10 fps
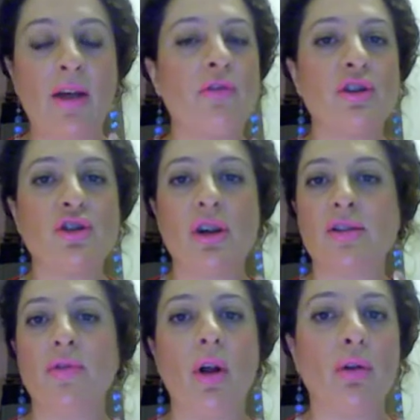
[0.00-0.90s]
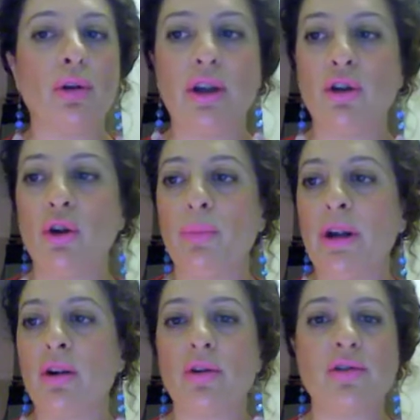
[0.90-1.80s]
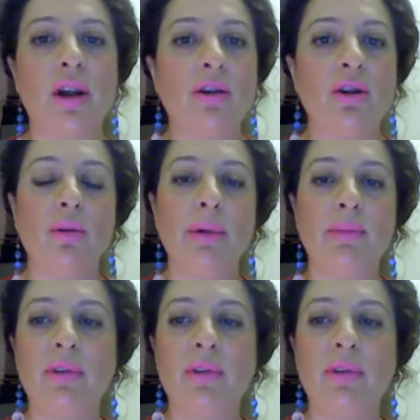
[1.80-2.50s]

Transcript: They're just following you because, I don't know, maybe